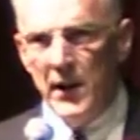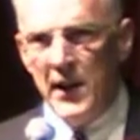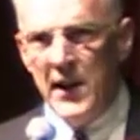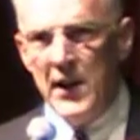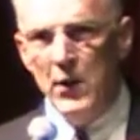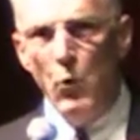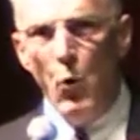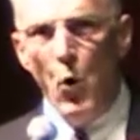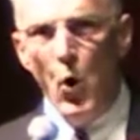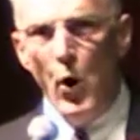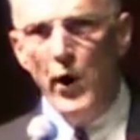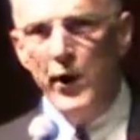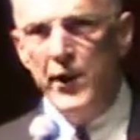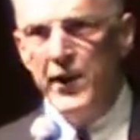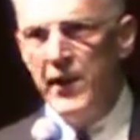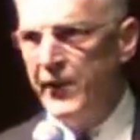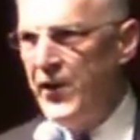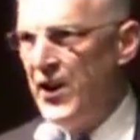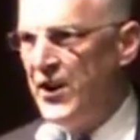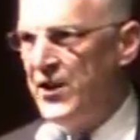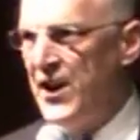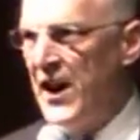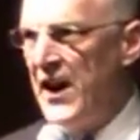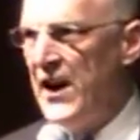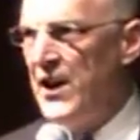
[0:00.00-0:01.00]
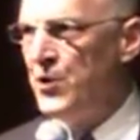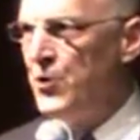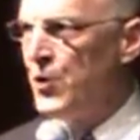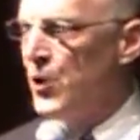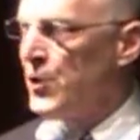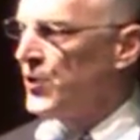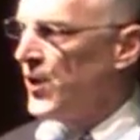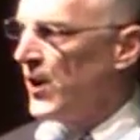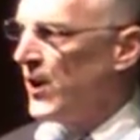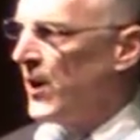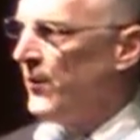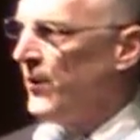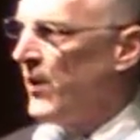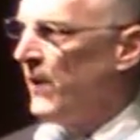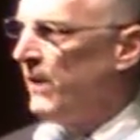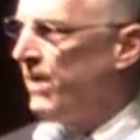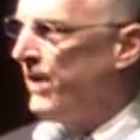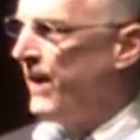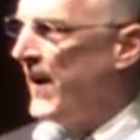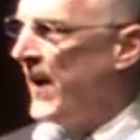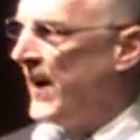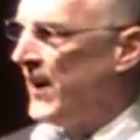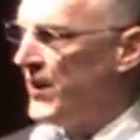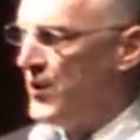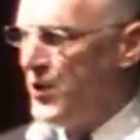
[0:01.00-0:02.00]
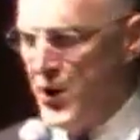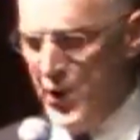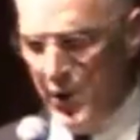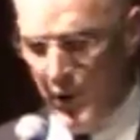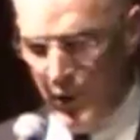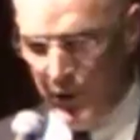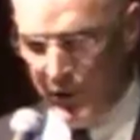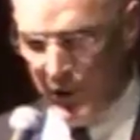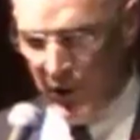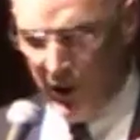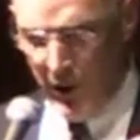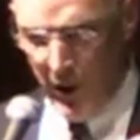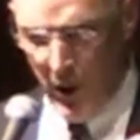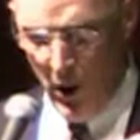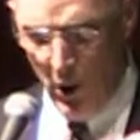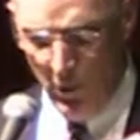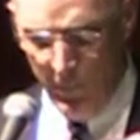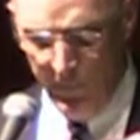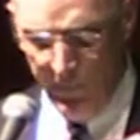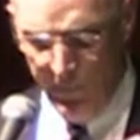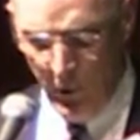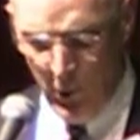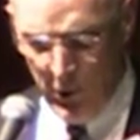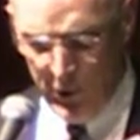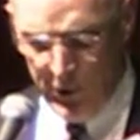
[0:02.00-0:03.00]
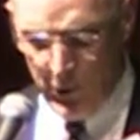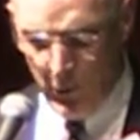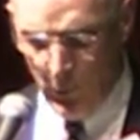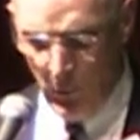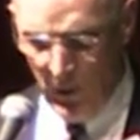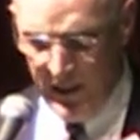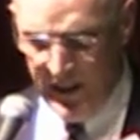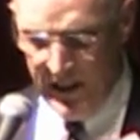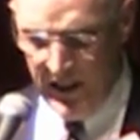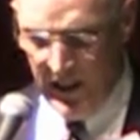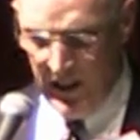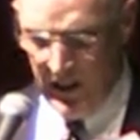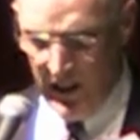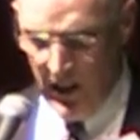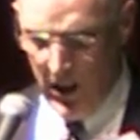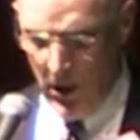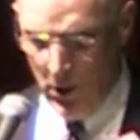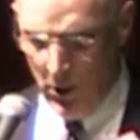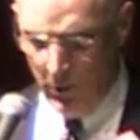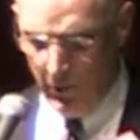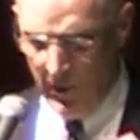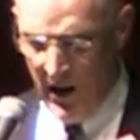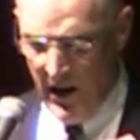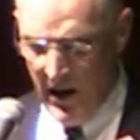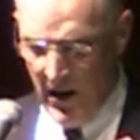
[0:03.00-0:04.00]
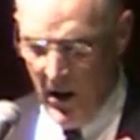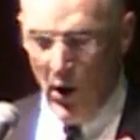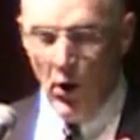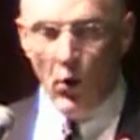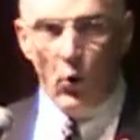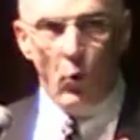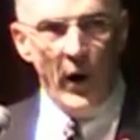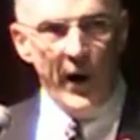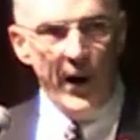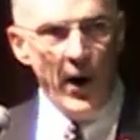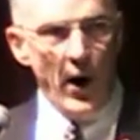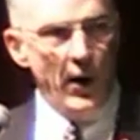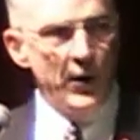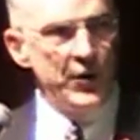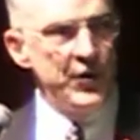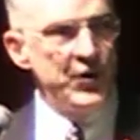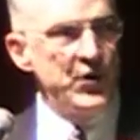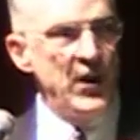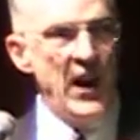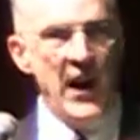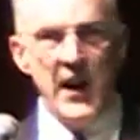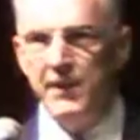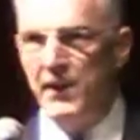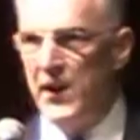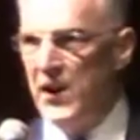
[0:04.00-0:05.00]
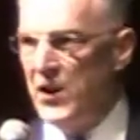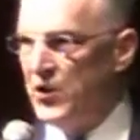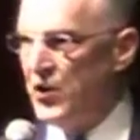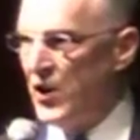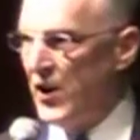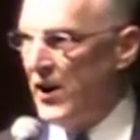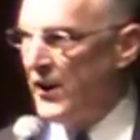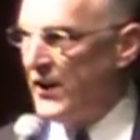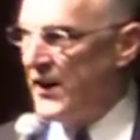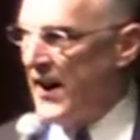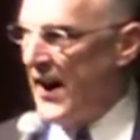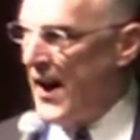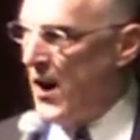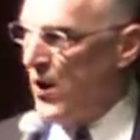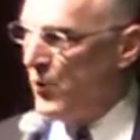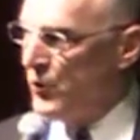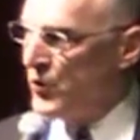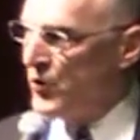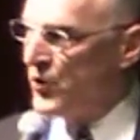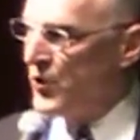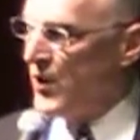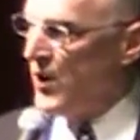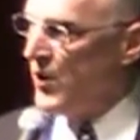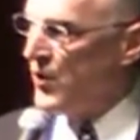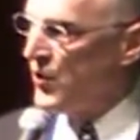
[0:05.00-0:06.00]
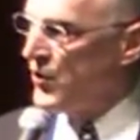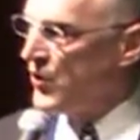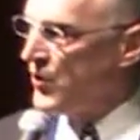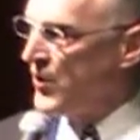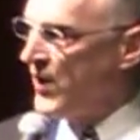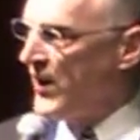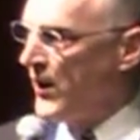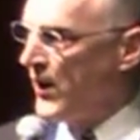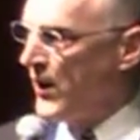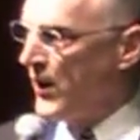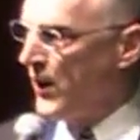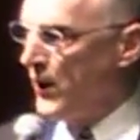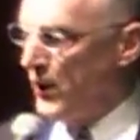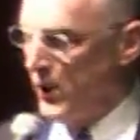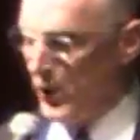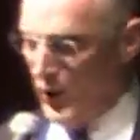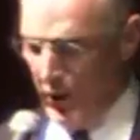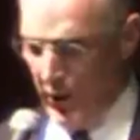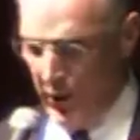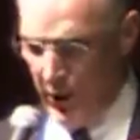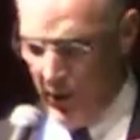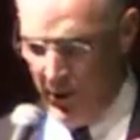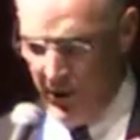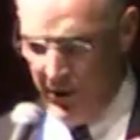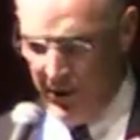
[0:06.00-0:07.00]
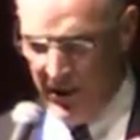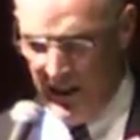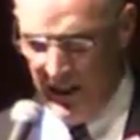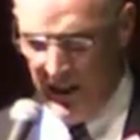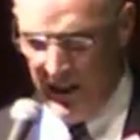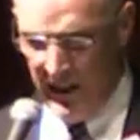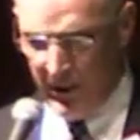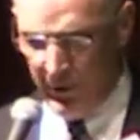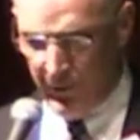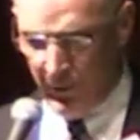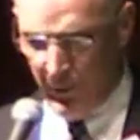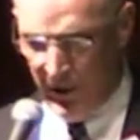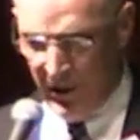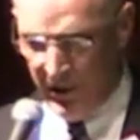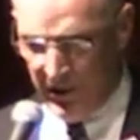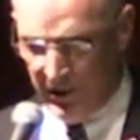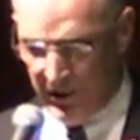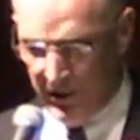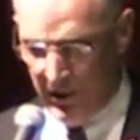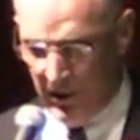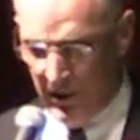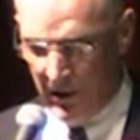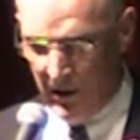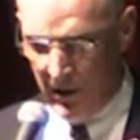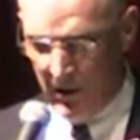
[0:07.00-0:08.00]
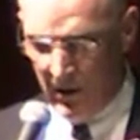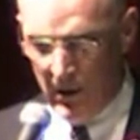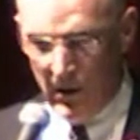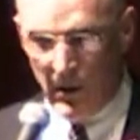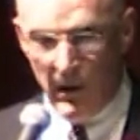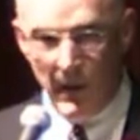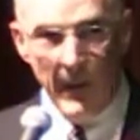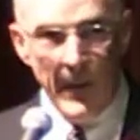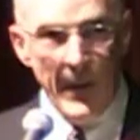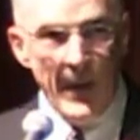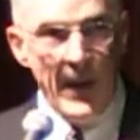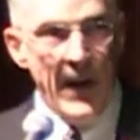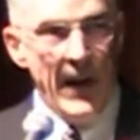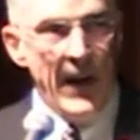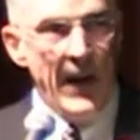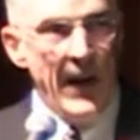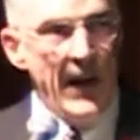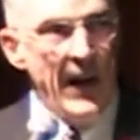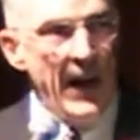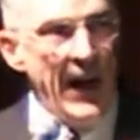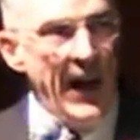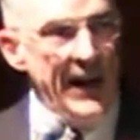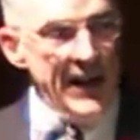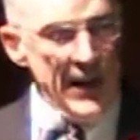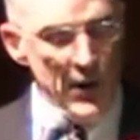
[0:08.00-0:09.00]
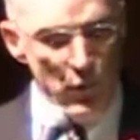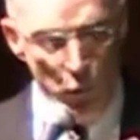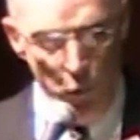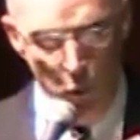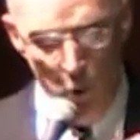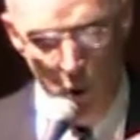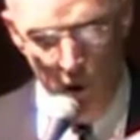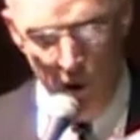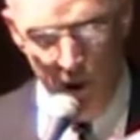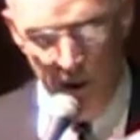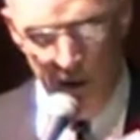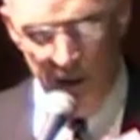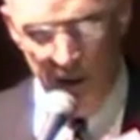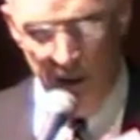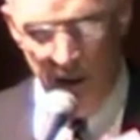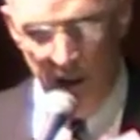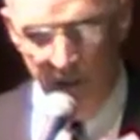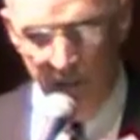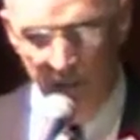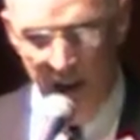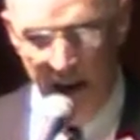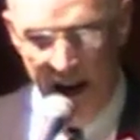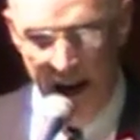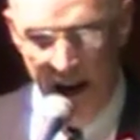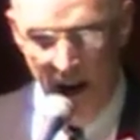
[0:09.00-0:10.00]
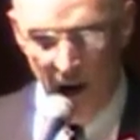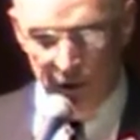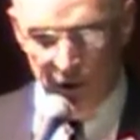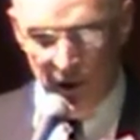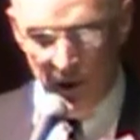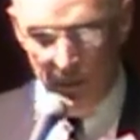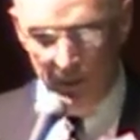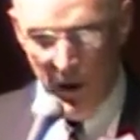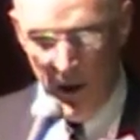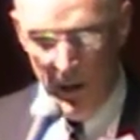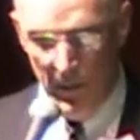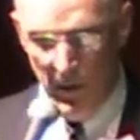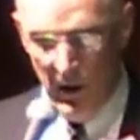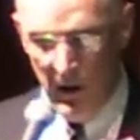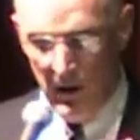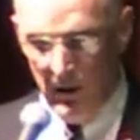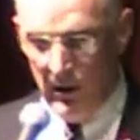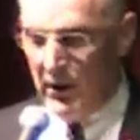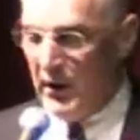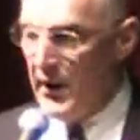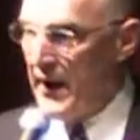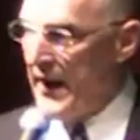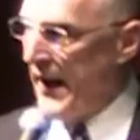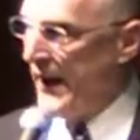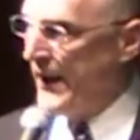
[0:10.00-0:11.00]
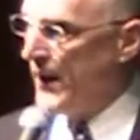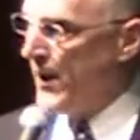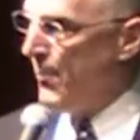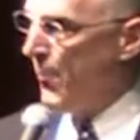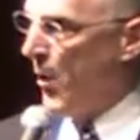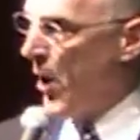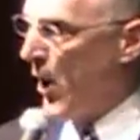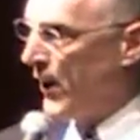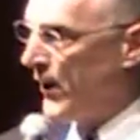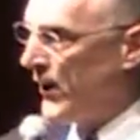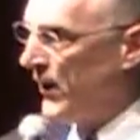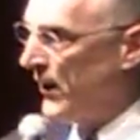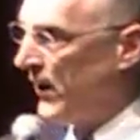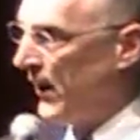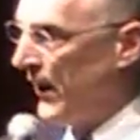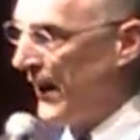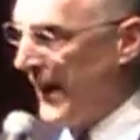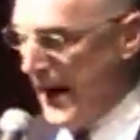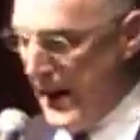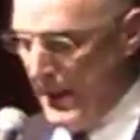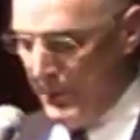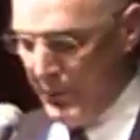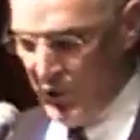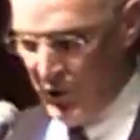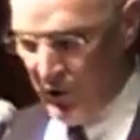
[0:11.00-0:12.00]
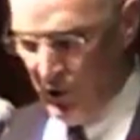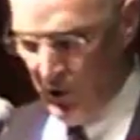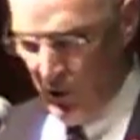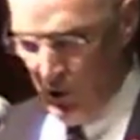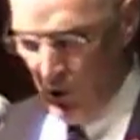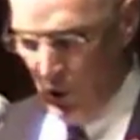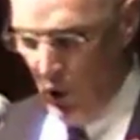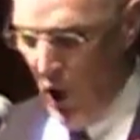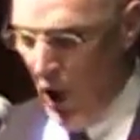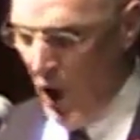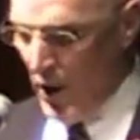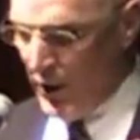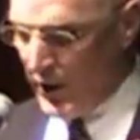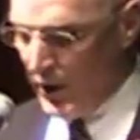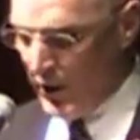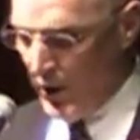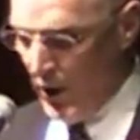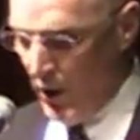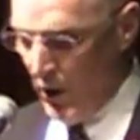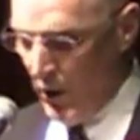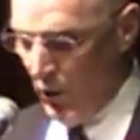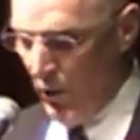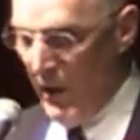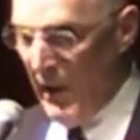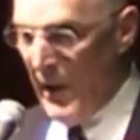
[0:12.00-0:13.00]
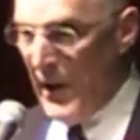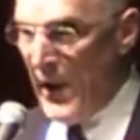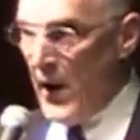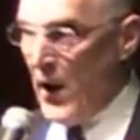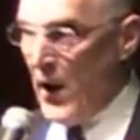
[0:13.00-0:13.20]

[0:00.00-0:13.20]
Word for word: He warned of the dangers of the Fed years ago, virtually alone, when our savings accounts still earned interest. And he warned of the housing bubble and the market collapse long ago,